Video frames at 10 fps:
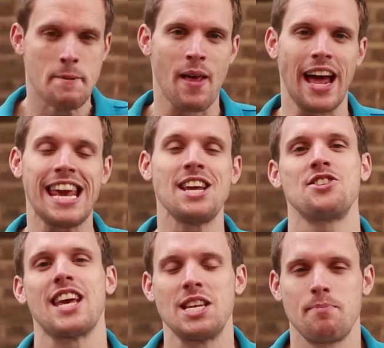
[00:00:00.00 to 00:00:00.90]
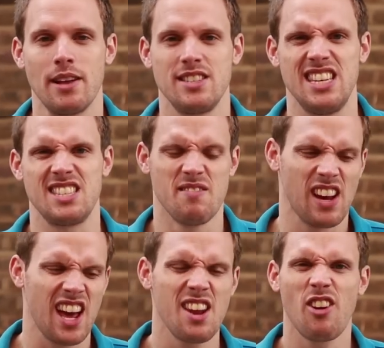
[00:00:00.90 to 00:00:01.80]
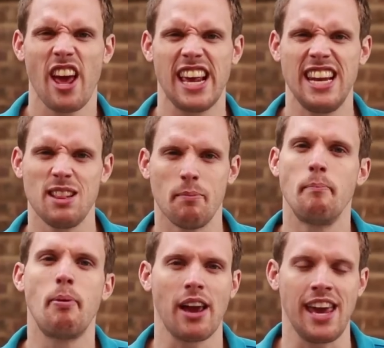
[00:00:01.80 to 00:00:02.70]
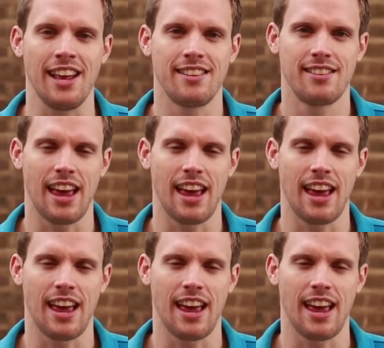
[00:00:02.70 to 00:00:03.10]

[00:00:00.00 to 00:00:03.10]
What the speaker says: And each taste buds is kind of like a little bucket,